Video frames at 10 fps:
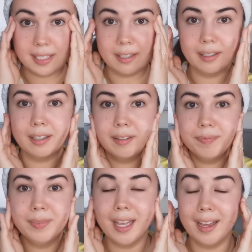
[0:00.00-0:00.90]

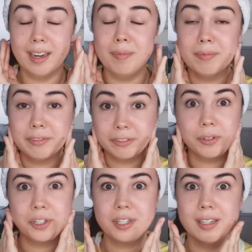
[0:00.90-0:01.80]
serum, and I'm
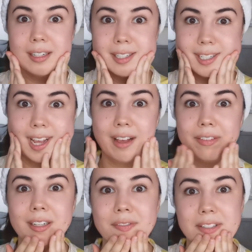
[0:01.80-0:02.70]
fortunate to
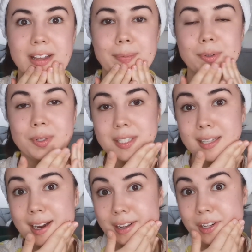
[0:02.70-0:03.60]
have enough samples
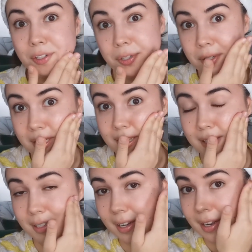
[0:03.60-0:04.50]
that I can use
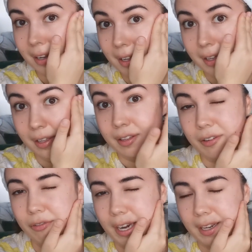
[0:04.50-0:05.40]
it
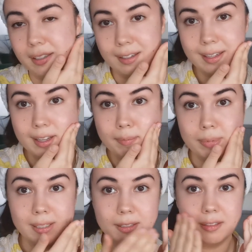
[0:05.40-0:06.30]
regularly,
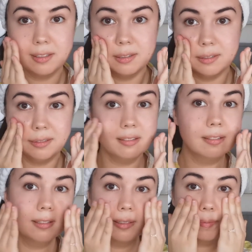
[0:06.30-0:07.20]
but
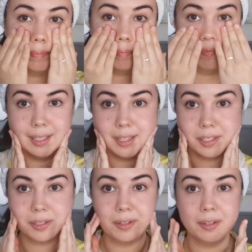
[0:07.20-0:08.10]
I
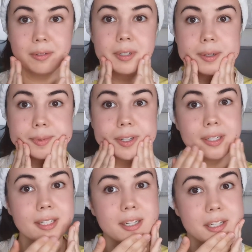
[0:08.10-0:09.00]
don't know what I'm
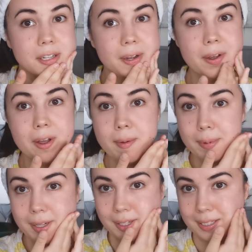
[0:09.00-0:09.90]
going to do,
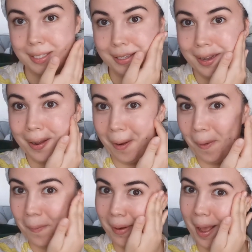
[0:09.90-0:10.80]
because
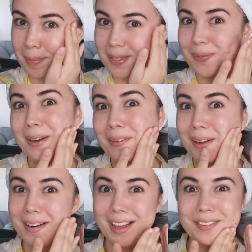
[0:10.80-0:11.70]
what happens when I
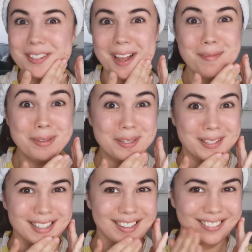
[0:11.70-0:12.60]
run out of
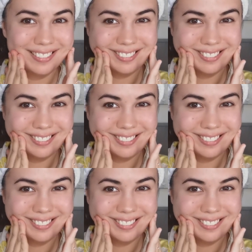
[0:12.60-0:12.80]
samples?